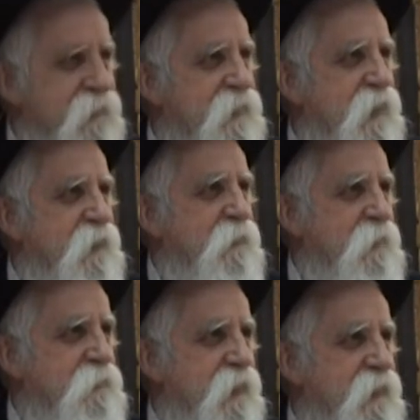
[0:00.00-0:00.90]
head
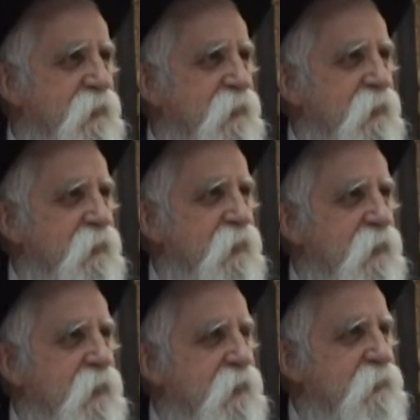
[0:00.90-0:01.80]
dropped down,
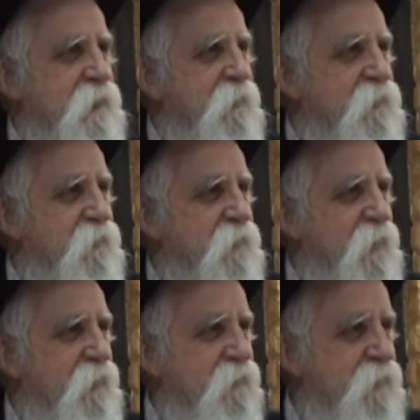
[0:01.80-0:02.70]
and then he sort of
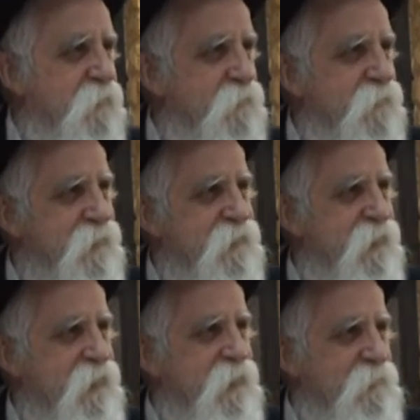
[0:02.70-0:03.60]
fell off the
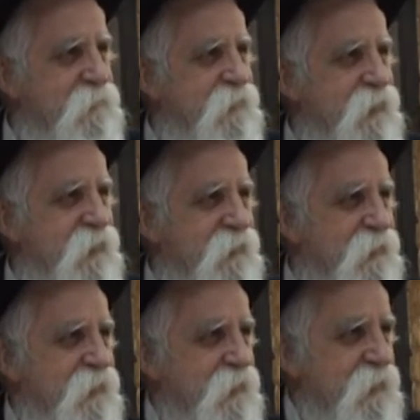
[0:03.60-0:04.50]
seat he was sitting on,
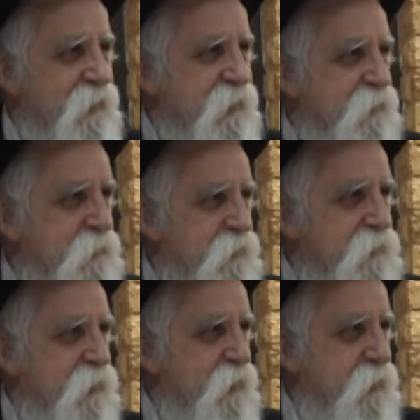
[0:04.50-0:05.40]
and he sort of
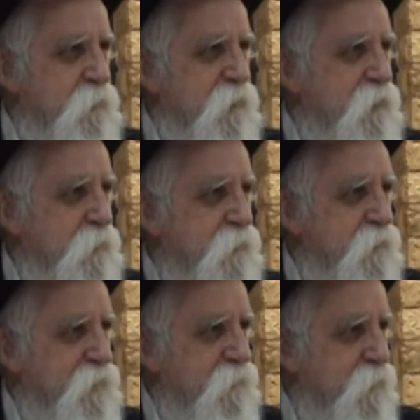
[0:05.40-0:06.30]
slid a bit
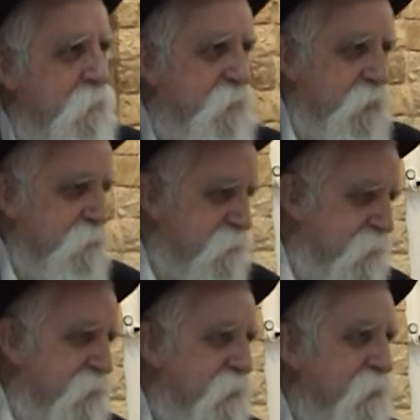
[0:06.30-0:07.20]
towards the floor, and he was in
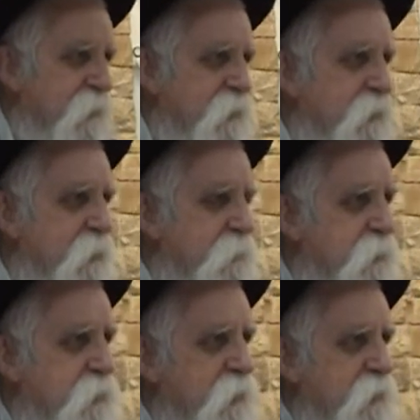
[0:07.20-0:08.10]
not a
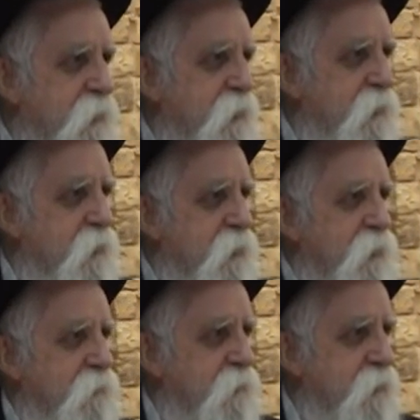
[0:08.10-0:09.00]
particularly
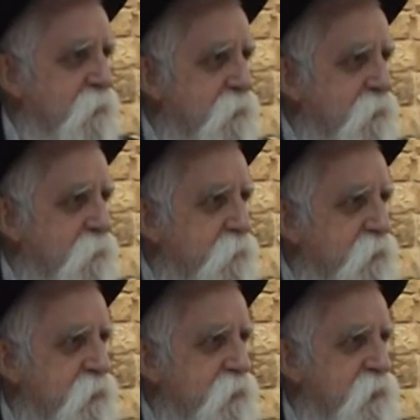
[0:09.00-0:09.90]
dignified sort of
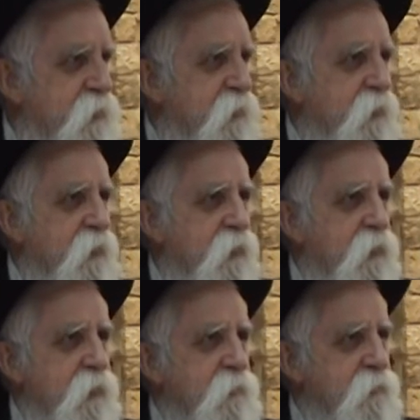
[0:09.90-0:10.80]
position,
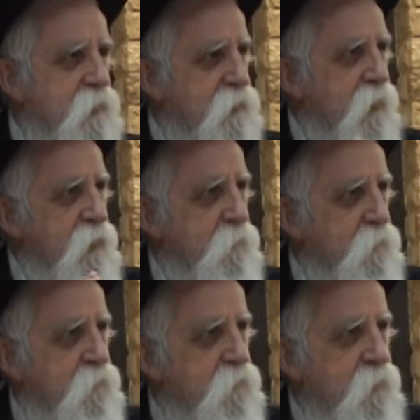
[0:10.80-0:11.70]
and he was asleep.
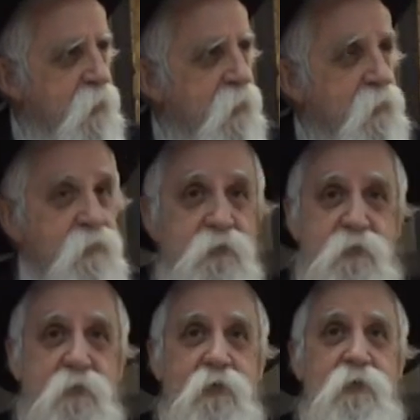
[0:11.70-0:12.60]

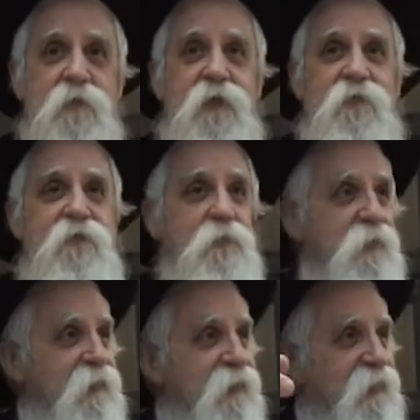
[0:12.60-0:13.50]
So a few
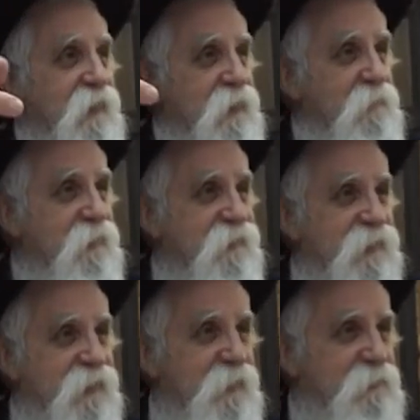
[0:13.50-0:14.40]
minutes later, the
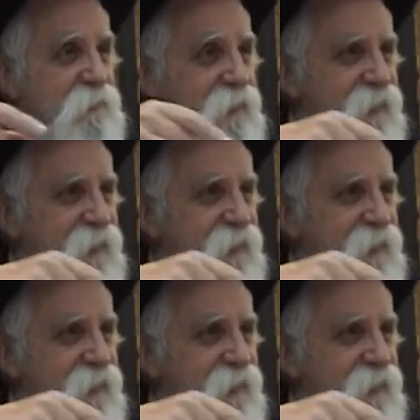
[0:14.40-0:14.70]
Rizal comes by